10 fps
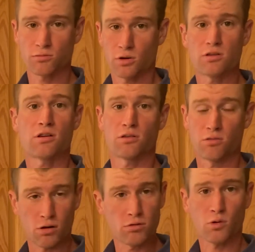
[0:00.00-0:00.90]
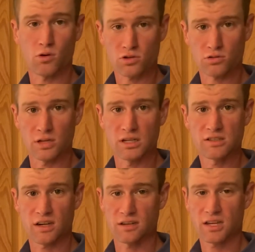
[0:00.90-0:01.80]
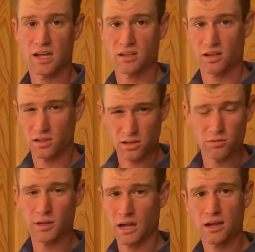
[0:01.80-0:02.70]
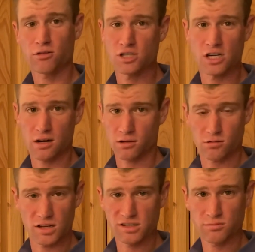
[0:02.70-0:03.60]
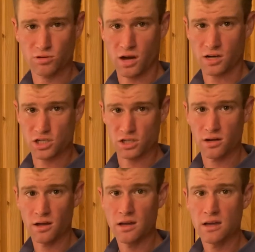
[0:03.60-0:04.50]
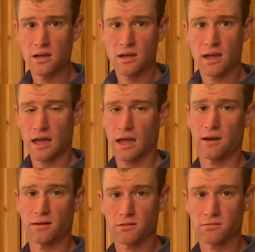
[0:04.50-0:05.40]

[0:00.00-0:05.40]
where you can grow more trees and take a little bit of acreage out of grazing production and